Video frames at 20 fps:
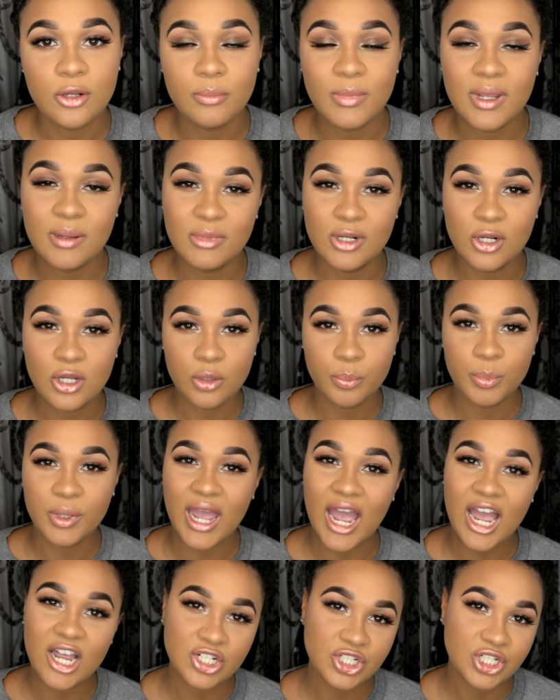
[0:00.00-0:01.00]
make me look a
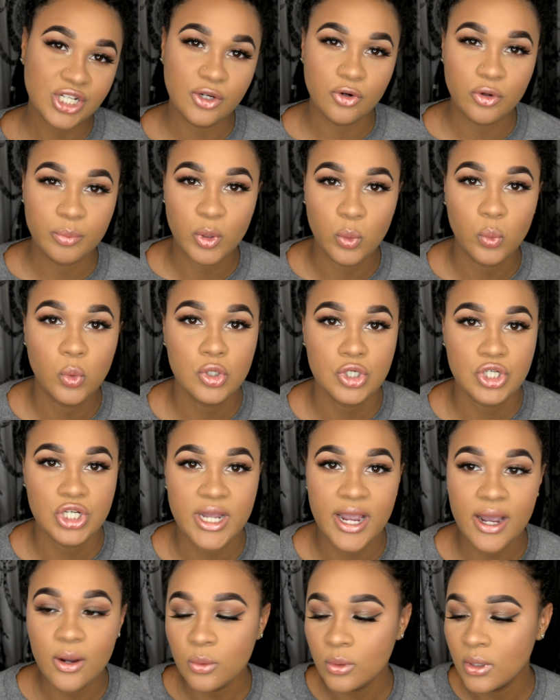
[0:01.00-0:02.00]
bit ashy or a bit washed
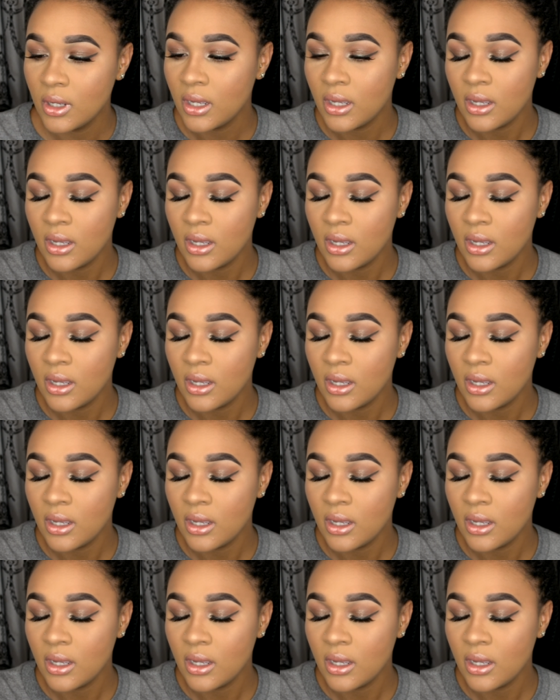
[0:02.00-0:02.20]
out,